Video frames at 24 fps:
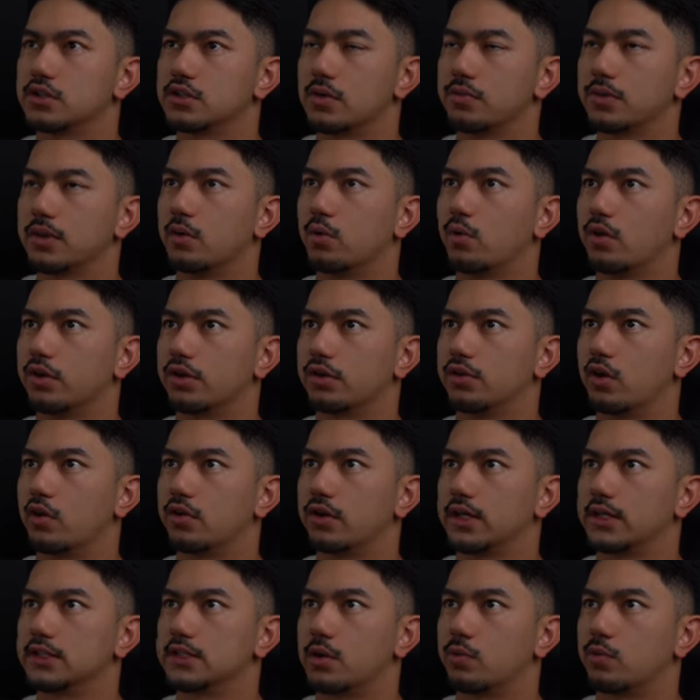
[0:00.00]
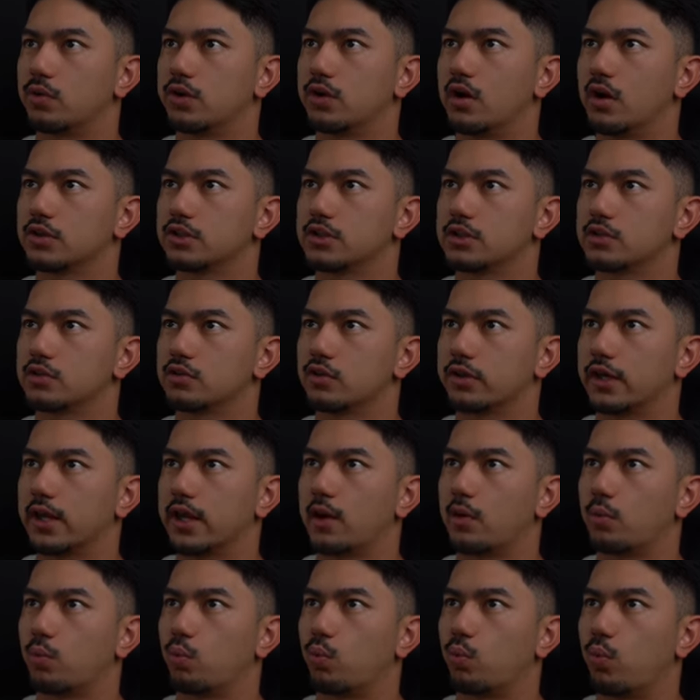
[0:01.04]
Something worth noting is that we're not just looking
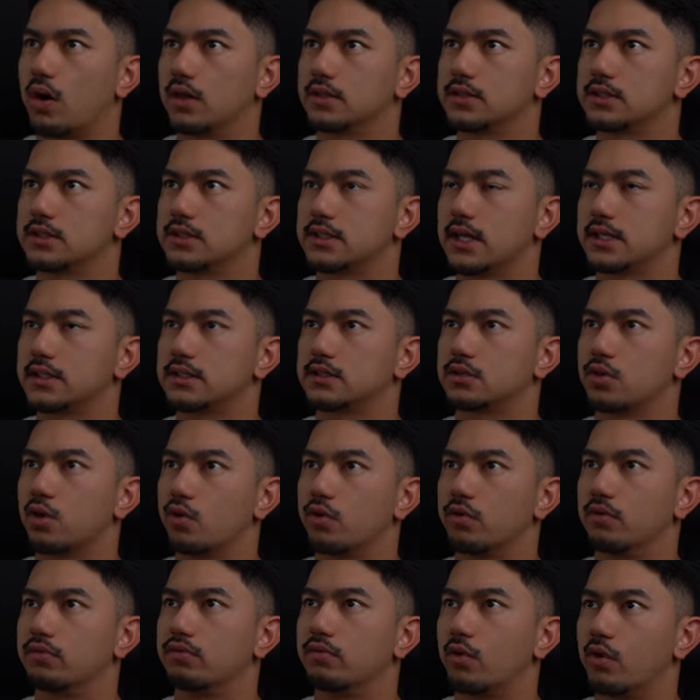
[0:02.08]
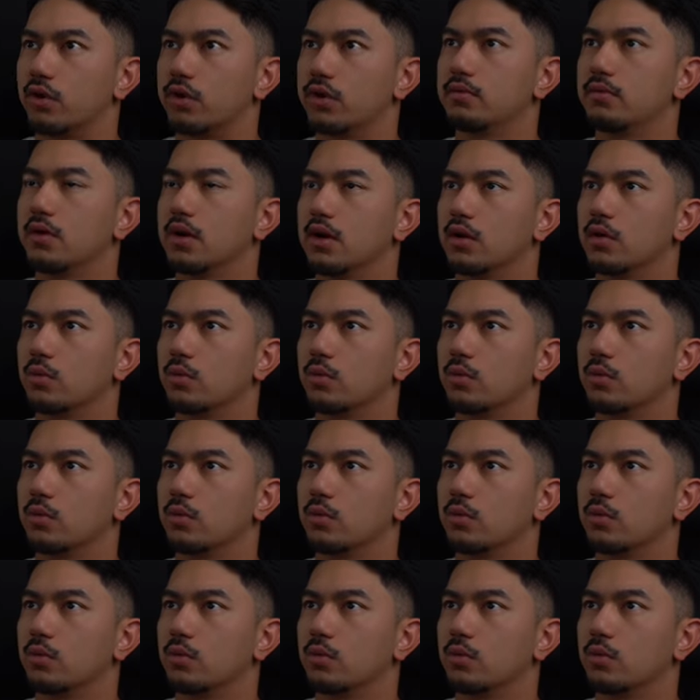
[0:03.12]
at one set total volume,